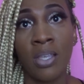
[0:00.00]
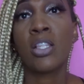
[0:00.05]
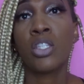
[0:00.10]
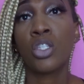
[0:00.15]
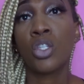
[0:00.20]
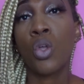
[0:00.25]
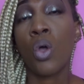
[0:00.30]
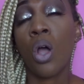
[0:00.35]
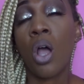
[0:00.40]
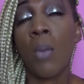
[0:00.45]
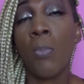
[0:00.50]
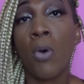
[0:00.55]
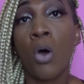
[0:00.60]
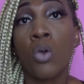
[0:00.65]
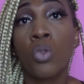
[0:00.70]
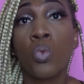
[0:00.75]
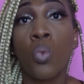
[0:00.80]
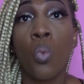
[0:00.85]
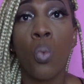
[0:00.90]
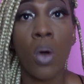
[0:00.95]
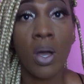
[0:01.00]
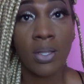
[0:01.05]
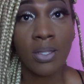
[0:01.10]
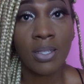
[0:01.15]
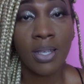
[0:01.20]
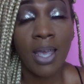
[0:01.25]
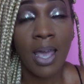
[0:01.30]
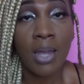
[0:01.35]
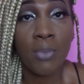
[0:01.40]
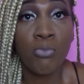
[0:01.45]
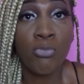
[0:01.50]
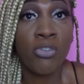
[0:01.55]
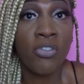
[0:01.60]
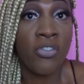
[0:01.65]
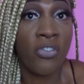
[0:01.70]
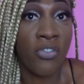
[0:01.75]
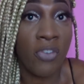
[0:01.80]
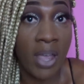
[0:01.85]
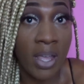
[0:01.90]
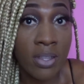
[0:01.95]
Let's talk about what can
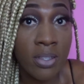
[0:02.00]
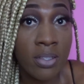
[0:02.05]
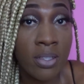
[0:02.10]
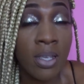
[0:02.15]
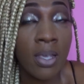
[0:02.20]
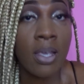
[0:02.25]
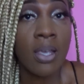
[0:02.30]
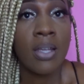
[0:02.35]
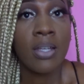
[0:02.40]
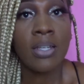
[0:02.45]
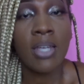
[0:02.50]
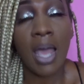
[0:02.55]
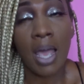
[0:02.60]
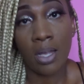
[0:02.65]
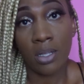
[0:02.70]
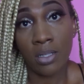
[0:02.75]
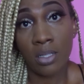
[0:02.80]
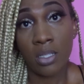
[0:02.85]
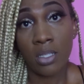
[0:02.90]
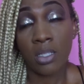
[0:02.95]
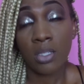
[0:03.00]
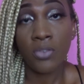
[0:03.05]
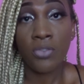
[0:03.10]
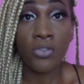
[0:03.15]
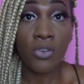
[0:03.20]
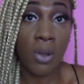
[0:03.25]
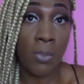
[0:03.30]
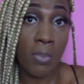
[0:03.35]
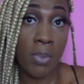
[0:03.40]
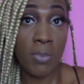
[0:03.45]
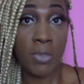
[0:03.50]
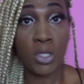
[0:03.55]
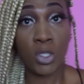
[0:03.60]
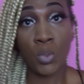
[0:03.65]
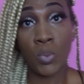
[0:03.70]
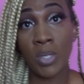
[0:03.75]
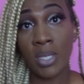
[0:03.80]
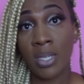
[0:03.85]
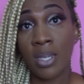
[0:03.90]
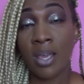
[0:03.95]
prevent darkness from
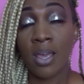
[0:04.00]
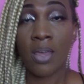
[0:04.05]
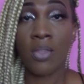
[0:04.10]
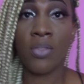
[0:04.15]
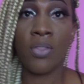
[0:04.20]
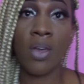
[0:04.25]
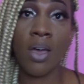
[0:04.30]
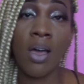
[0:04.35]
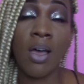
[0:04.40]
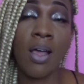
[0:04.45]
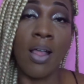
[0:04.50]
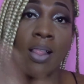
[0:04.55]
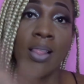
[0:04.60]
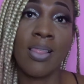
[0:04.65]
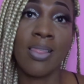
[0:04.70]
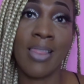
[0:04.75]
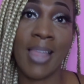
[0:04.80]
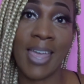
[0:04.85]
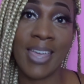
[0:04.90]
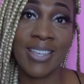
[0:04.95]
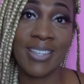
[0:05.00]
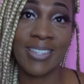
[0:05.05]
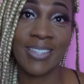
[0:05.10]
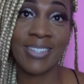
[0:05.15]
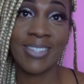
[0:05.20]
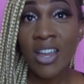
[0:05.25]
between the legs.